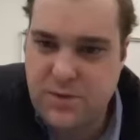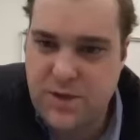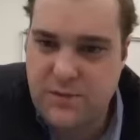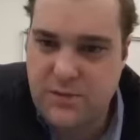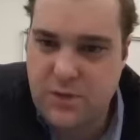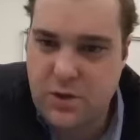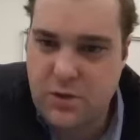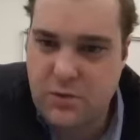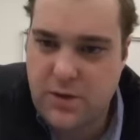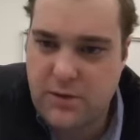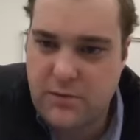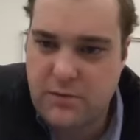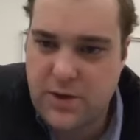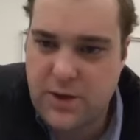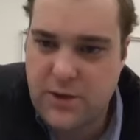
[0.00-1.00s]
have to go in
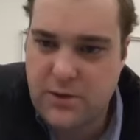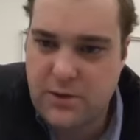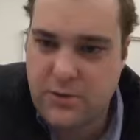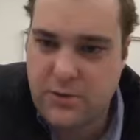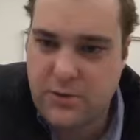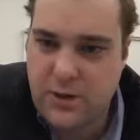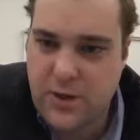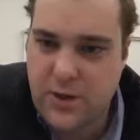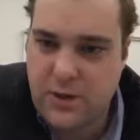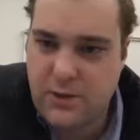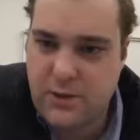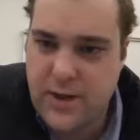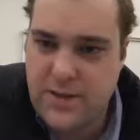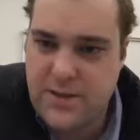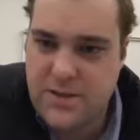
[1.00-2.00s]
and find
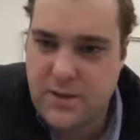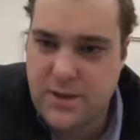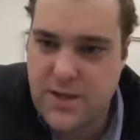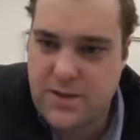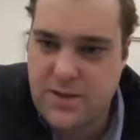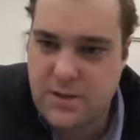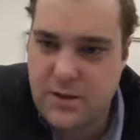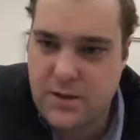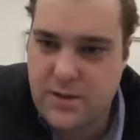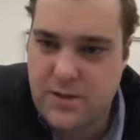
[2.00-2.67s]
who accidentally has it on and